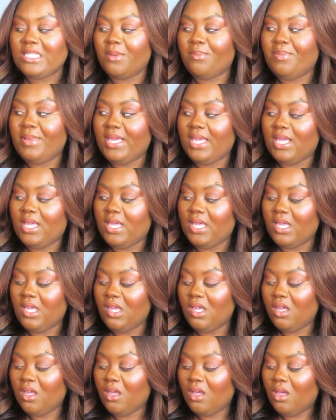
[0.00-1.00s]
to
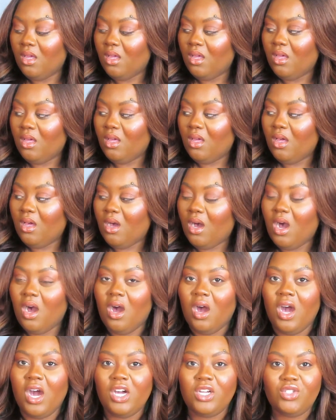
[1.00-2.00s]
be
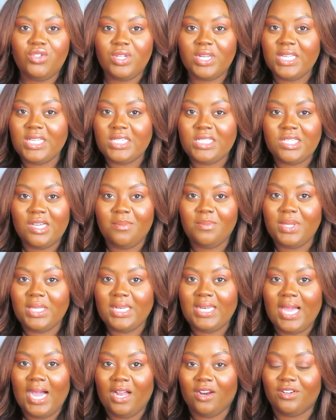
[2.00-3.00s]
$100 and
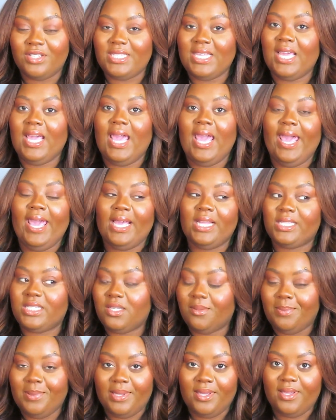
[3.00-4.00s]
something. It had
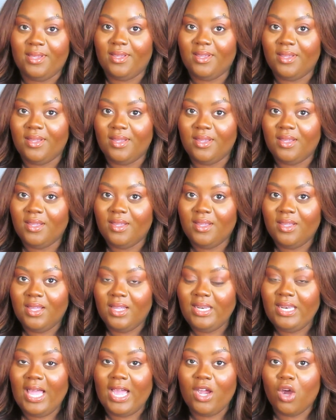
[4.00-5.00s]
to be
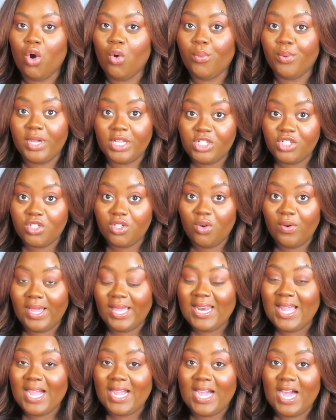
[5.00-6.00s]
like original,
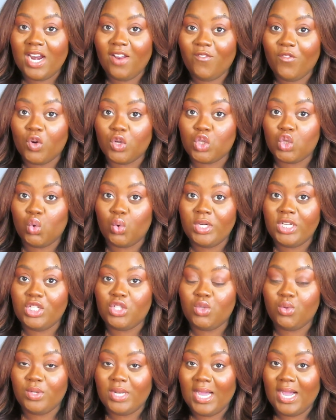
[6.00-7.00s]
and I got it for
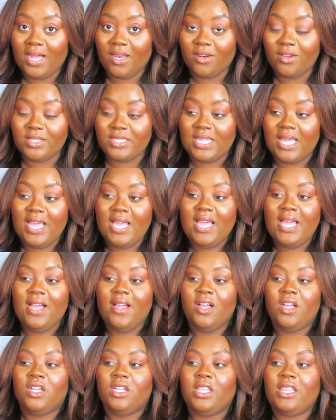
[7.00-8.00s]
$22.
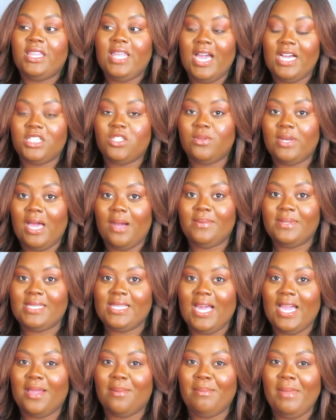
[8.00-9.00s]
That's when I was
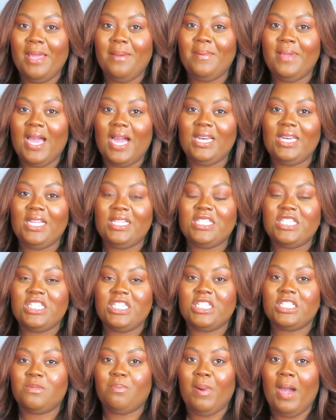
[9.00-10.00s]
like, maybe I need to
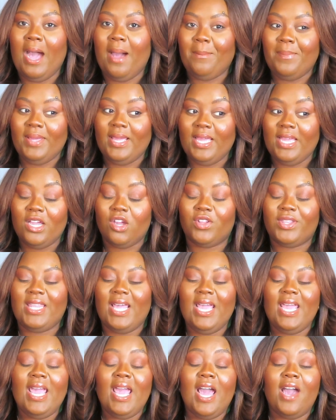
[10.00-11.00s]
just pop in here.
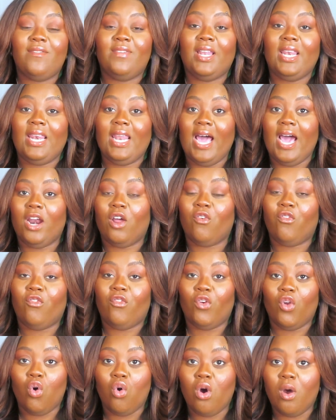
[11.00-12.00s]
They have a lot of
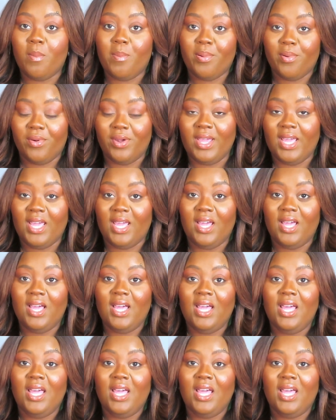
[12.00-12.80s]
floral print,